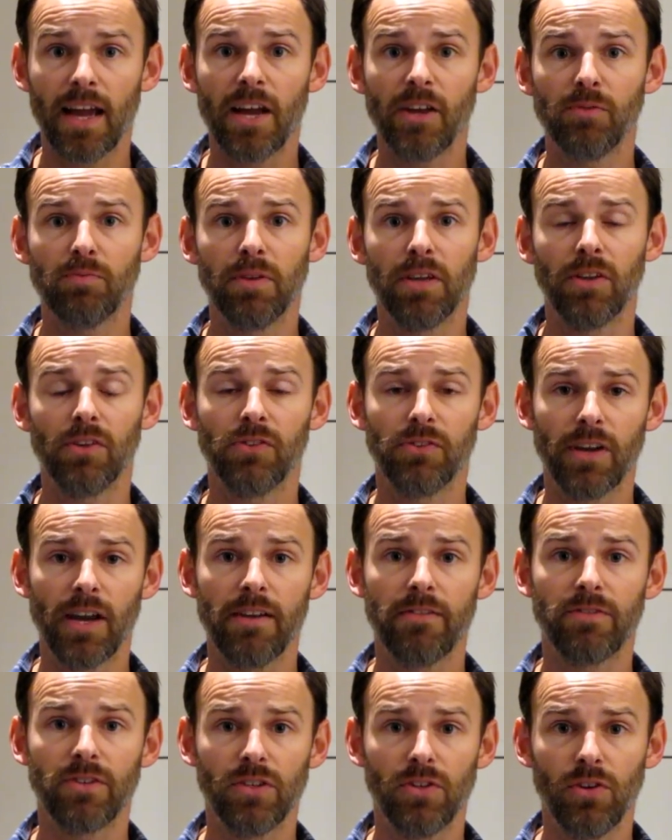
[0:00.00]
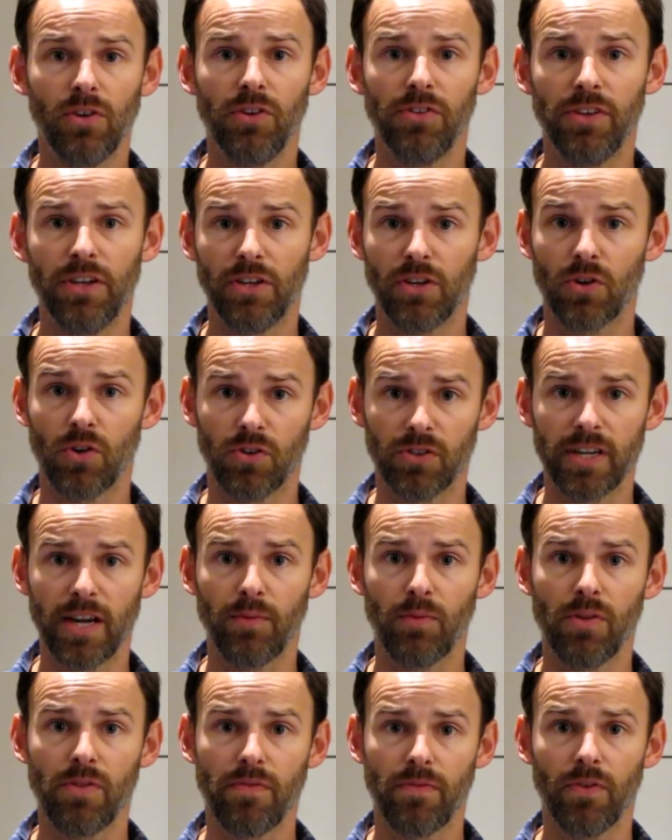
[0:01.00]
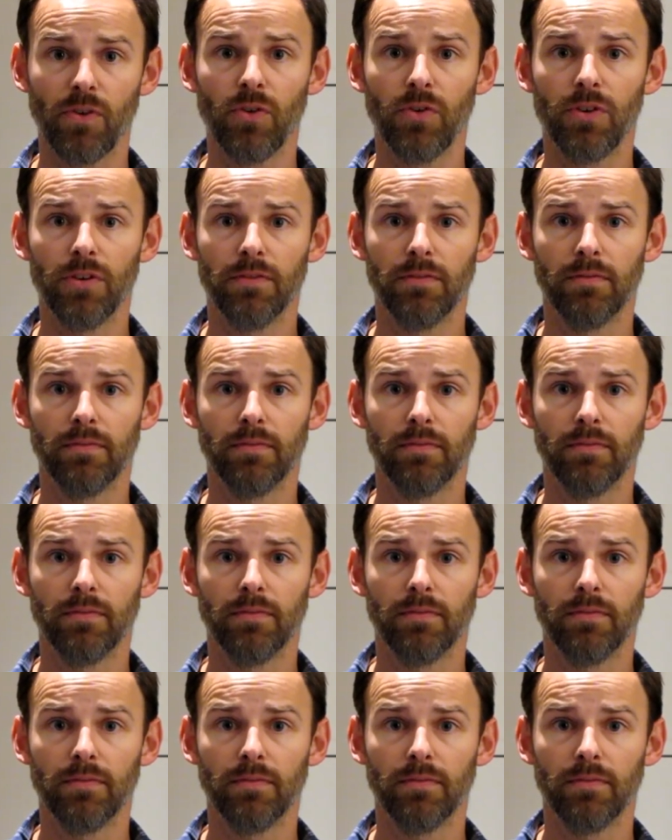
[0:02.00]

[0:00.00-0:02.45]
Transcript: as being safe to use in contact with food.